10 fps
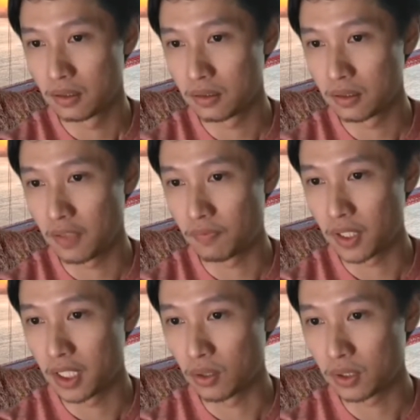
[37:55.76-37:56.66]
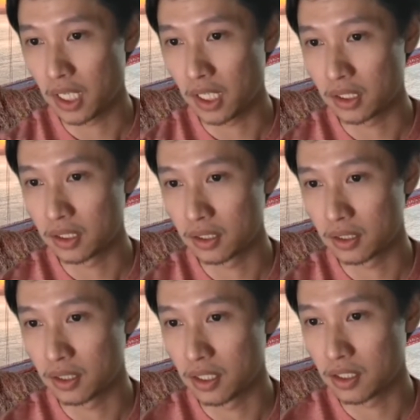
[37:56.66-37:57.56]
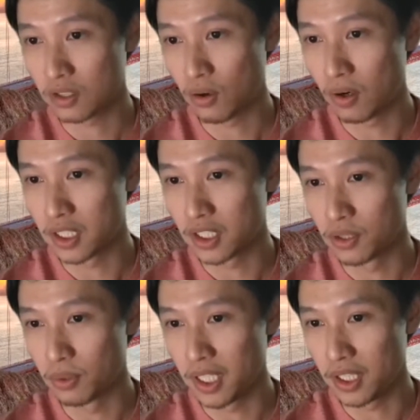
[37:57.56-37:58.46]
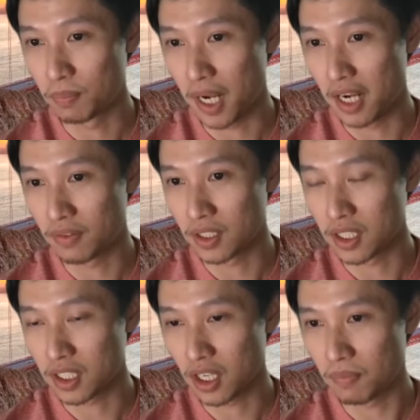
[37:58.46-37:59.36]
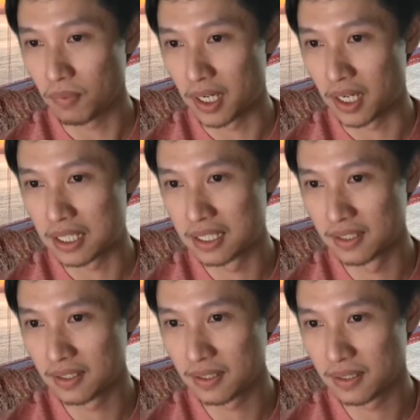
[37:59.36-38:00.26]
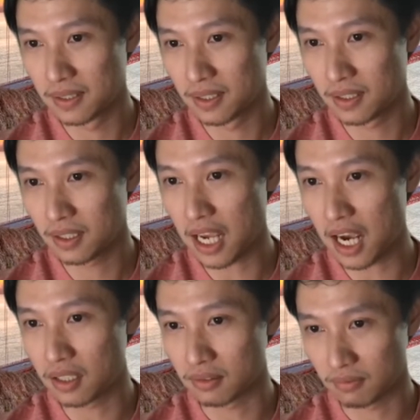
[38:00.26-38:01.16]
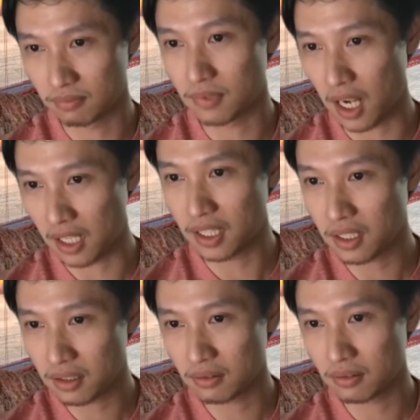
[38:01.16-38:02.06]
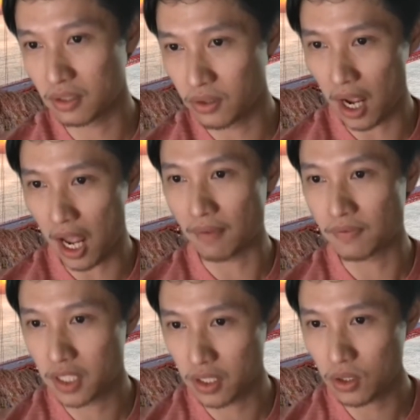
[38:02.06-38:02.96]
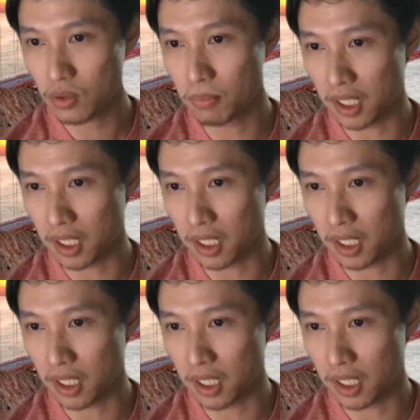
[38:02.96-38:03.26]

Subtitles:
If I don't take this course, do we need to pay for the software? Yeah, I think you have to, but